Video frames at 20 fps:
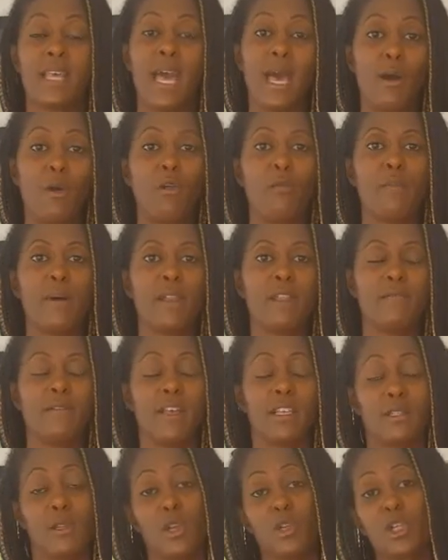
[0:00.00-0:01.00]
health
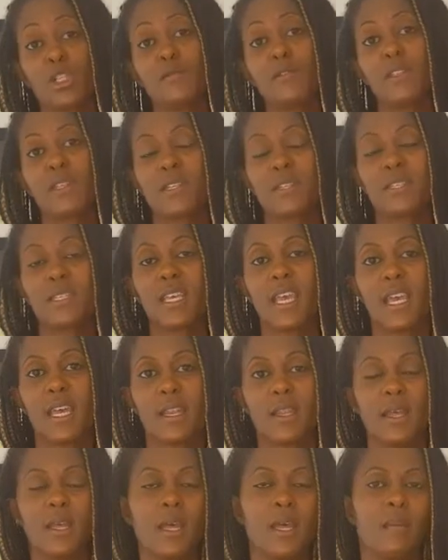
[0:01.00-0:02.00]
benefits, not just for the
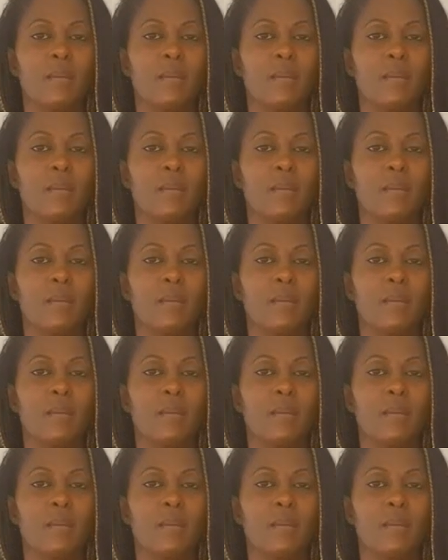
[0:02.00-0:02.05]
skin,